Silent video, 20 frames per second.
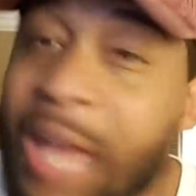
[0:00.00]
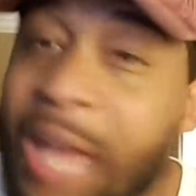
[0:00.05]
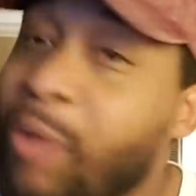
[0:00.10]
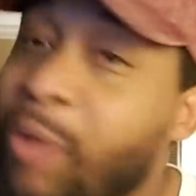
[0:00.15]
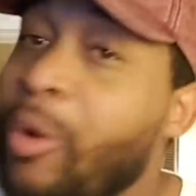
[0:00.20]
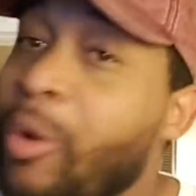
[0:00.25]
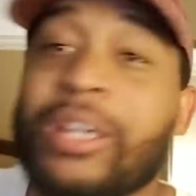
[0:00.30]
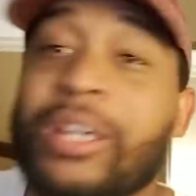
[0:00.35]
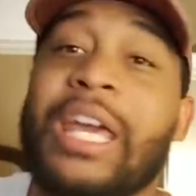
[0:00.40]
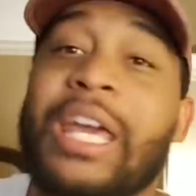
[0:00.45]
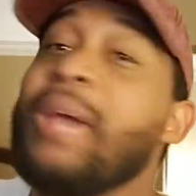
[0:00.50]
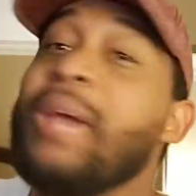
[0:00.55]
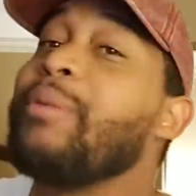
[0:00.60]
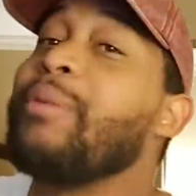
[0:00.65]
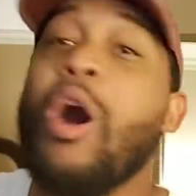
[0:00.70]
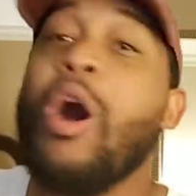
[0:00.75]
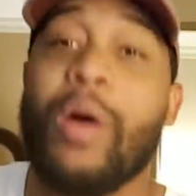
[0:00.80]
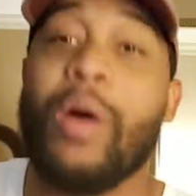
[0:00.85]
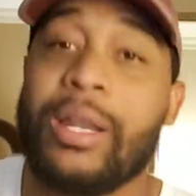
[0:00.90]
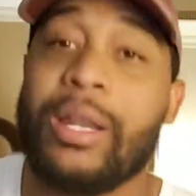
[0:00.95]
want to keep
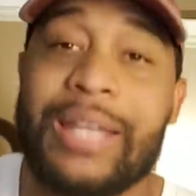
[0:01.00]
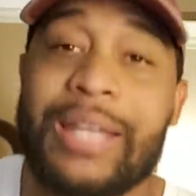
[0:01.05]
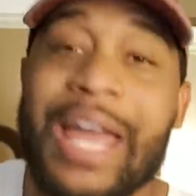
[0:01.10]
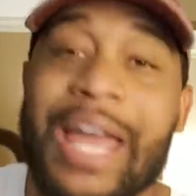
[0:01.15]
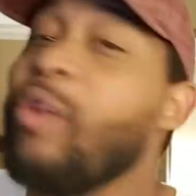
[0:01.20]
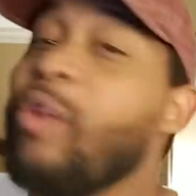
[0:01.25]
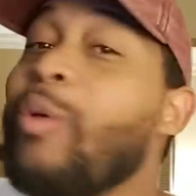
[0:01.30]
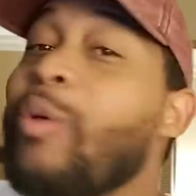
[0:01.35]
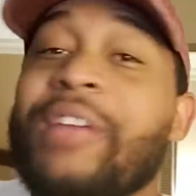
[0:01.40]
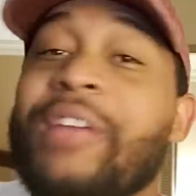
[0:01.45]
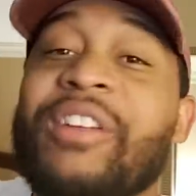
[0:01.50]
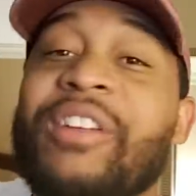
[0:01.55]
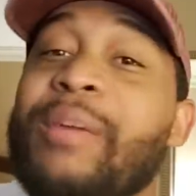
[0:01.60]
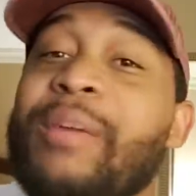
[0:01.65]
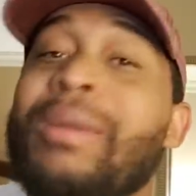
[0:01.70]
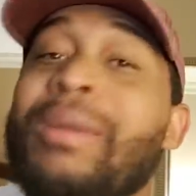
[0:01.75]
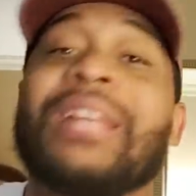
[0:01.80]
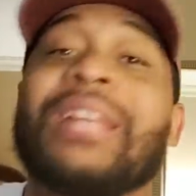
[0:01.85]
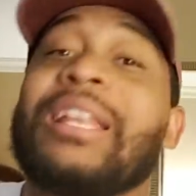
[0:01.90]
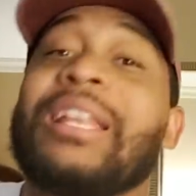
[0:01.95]
going. They don't want to even
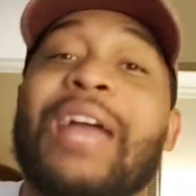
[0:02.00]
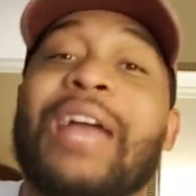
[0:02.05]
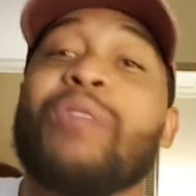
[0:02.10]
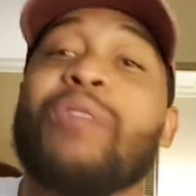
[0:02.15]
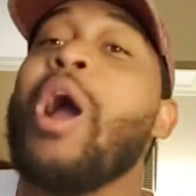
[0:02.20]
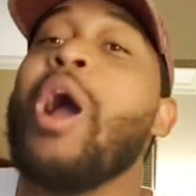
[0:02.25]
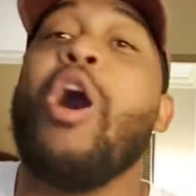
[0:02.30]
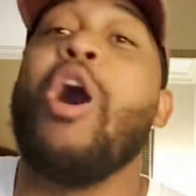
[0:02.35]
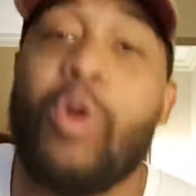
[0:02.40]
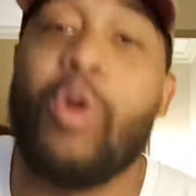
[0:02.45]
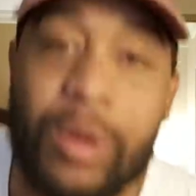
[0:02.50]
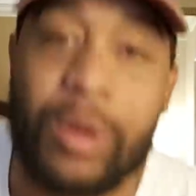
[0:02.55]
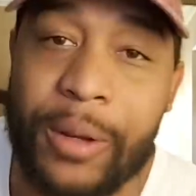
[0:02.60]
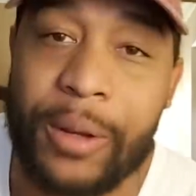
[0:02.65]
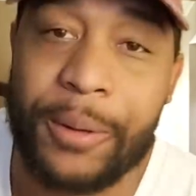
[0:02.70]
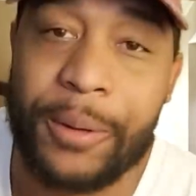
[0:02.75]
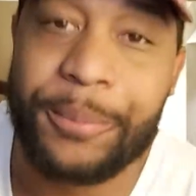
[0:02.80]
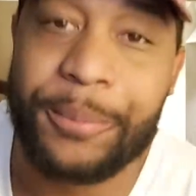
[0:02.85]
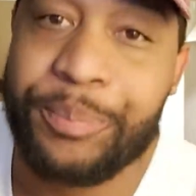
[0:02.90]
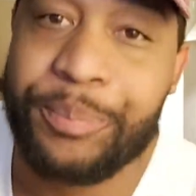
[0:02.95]
admit that they wrong.
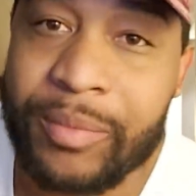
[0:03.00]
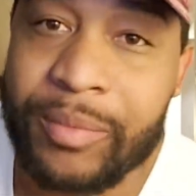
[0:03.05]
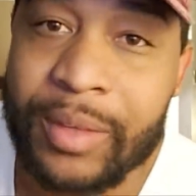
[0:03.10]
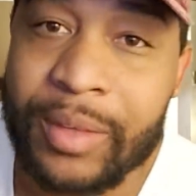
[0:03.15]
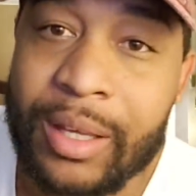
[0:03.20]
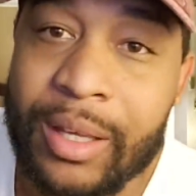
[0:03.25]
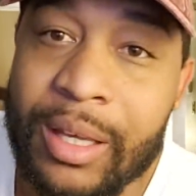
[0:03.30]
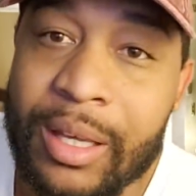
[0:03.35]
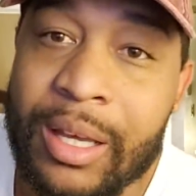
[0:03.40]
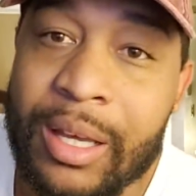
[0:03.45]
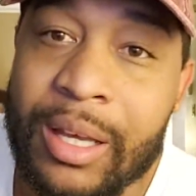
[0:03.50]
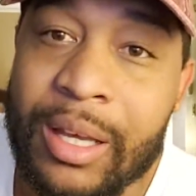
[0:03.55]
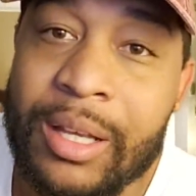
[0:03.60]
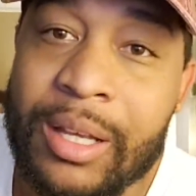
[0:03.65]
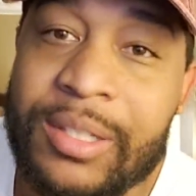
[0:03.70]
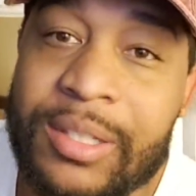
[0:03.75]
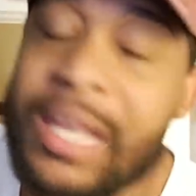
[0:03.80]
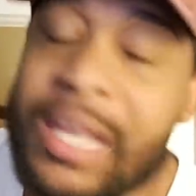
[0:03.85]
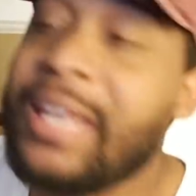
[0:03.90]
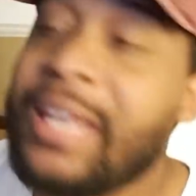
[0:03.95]

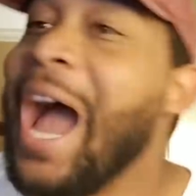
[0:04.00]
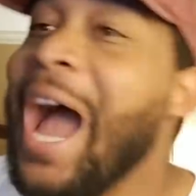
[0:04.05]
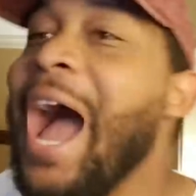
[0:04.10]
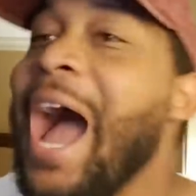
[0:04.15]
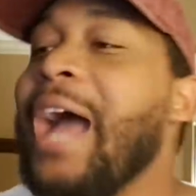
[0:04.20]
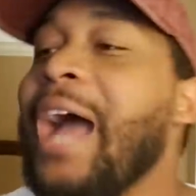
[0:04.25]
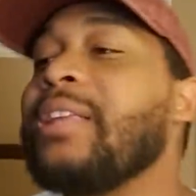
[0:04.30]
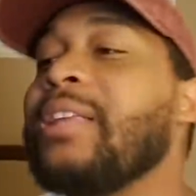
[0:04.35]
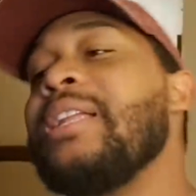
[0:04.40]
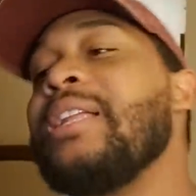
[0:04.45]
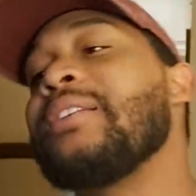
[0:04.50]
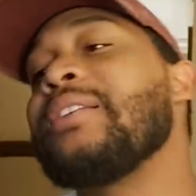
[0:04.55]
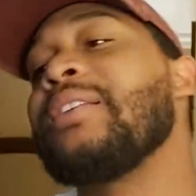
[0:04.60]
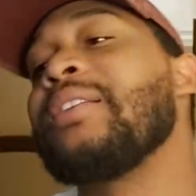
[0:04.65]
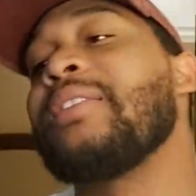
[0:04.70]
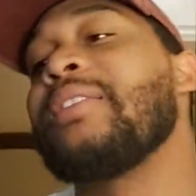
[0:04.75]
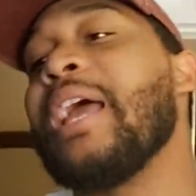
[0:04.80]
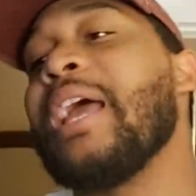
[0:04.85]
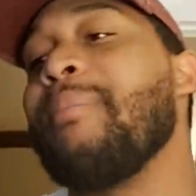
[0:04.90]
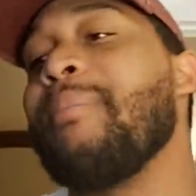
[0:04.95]
See, this is the
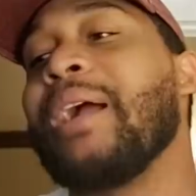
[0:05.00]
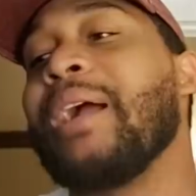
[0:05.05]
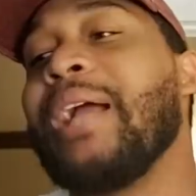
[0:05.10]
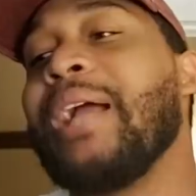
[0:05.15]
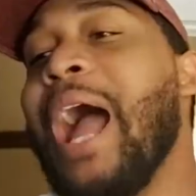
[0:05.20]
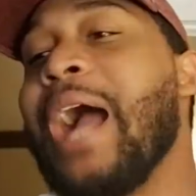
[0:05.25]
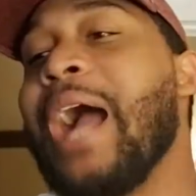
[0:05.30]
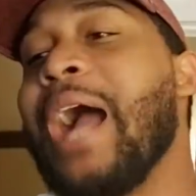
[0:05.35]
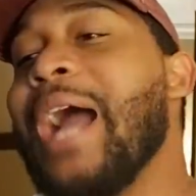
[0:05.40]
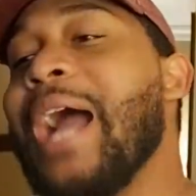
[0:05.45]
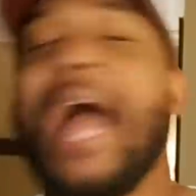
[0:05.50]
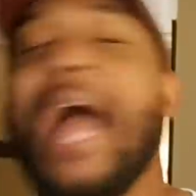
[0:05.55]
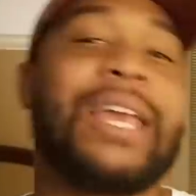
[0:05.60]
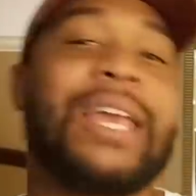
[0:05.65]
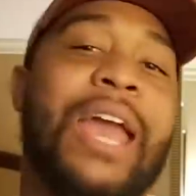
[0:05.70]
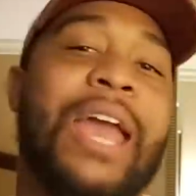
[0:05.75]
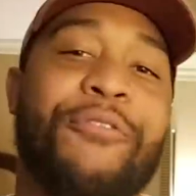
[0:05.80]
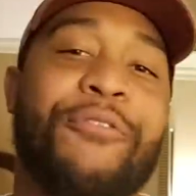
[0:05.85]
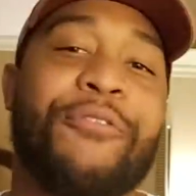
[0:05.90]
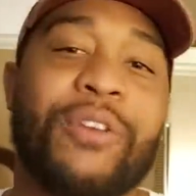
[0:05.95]
thing about God. God
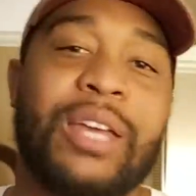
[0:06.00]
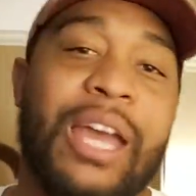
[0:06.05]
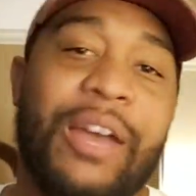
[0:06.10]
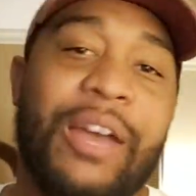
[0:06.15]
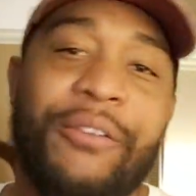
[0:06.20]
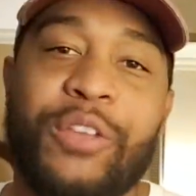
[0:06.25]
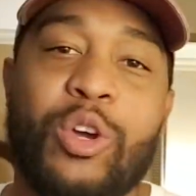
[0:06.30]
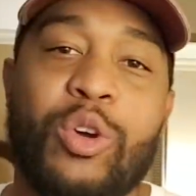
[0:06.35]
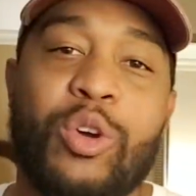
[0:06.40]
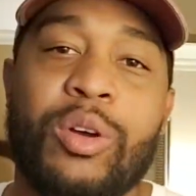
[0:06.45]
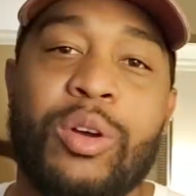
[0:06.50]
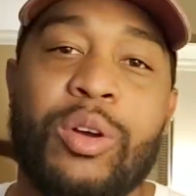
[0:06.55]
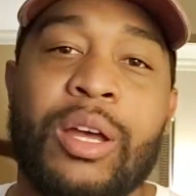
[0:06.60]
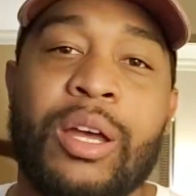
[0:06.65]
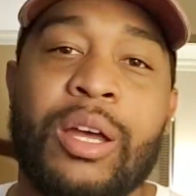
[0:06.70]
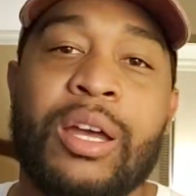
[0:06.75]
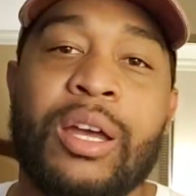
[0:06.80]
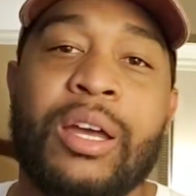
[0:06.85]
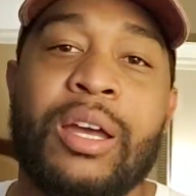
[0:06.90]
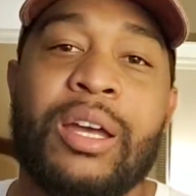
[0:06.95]
can't forgive you.
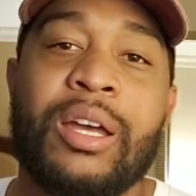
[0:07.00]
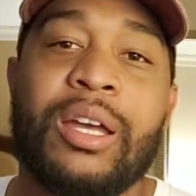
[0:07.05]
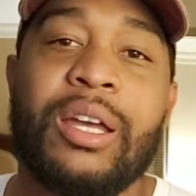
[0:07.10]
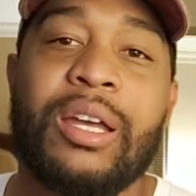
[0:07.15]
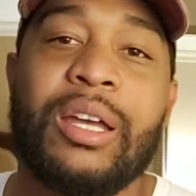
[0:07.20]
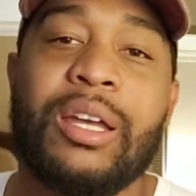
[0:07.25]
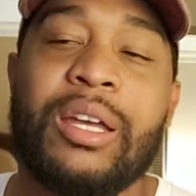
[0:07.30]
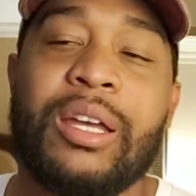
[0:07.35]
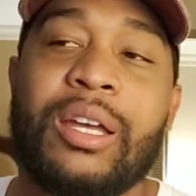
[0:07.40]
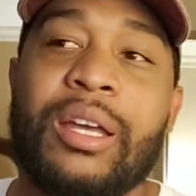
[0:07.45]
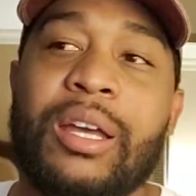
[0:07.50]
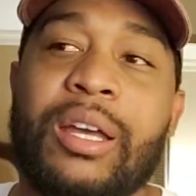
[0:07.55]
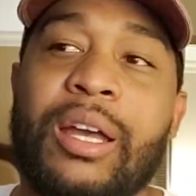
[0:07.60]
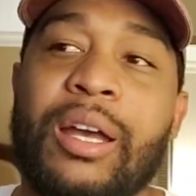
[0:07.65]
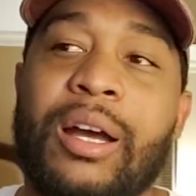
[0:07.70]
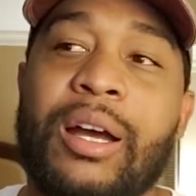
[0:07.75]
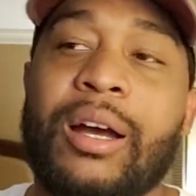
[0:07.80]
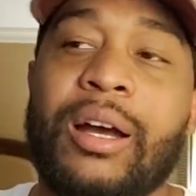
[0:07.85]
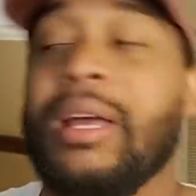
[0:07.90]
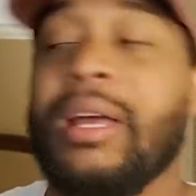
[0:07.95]

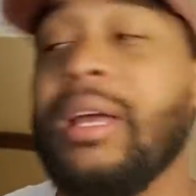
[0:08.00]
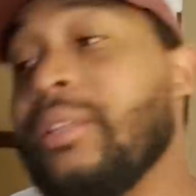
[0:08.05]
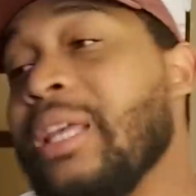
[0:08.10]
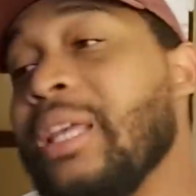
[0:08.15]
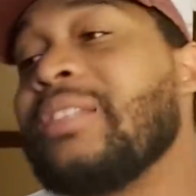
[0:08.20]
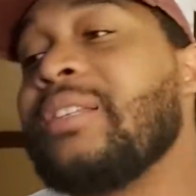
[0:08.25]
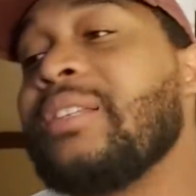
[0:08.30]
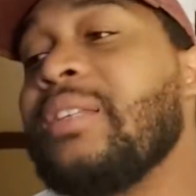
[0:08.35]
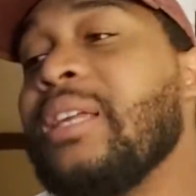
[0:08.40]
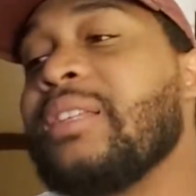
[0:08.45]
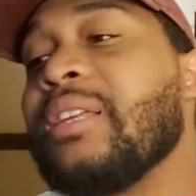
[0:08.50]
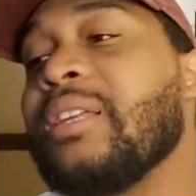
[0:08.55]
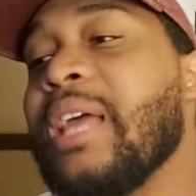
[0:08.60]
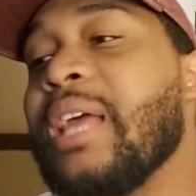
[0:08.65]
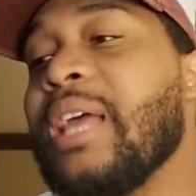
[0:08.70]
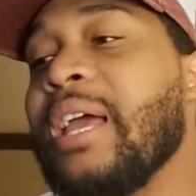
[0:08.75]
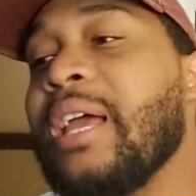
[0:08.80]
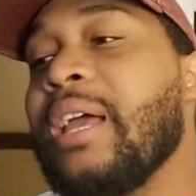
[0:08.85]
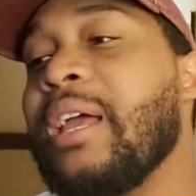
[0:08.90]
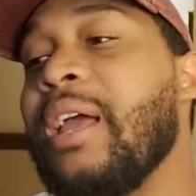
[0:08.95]
This is the
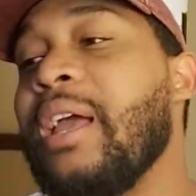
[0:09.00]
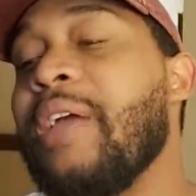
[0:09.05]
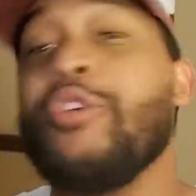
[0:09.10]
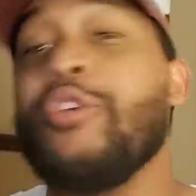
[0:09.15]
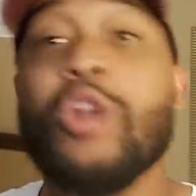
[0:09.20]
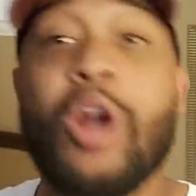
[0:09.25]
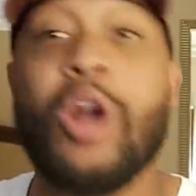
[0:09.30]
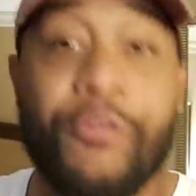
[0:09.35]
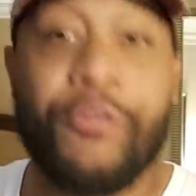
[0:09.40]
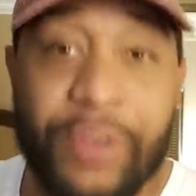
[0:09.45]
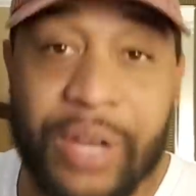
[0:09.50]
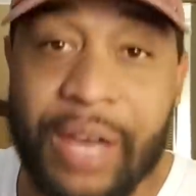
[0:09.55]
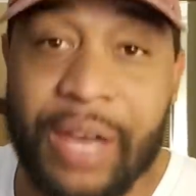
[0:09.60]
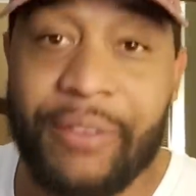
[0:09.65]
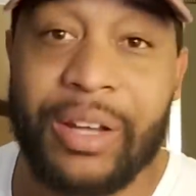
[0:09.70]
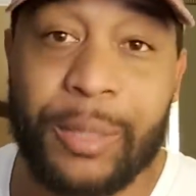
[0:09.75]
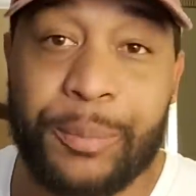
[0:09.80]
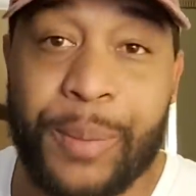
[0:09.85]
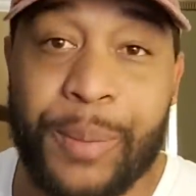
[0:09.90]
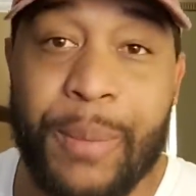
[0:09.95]
thing. If you don't forgive
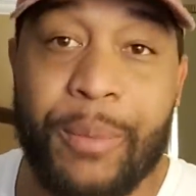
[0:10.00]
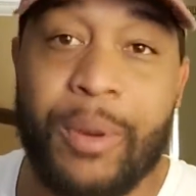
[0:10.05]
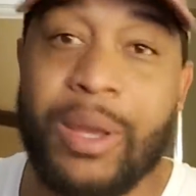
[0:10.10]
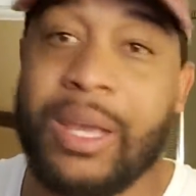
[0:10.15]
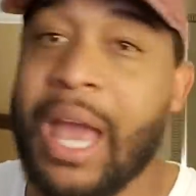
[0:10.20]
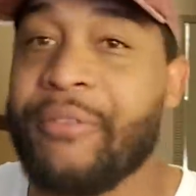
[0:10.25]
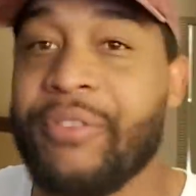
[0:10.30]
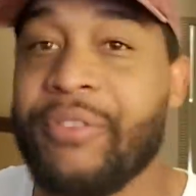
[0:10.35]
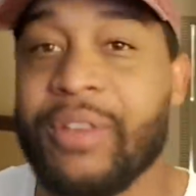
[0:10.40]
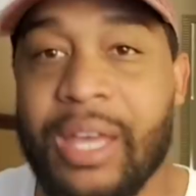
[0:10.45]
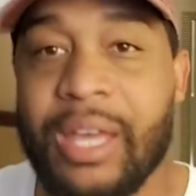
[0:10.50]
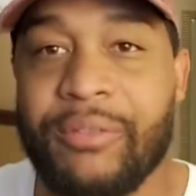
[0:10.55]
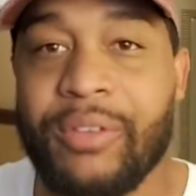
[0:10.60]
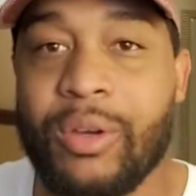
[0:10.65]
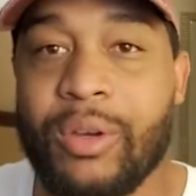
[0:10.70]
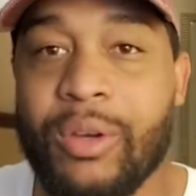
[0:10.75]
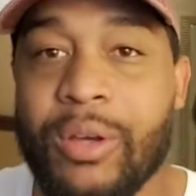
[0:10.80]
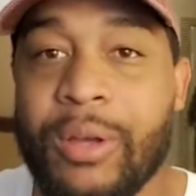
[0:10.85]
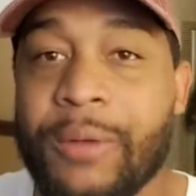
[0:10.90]
other people, he can't forgive you.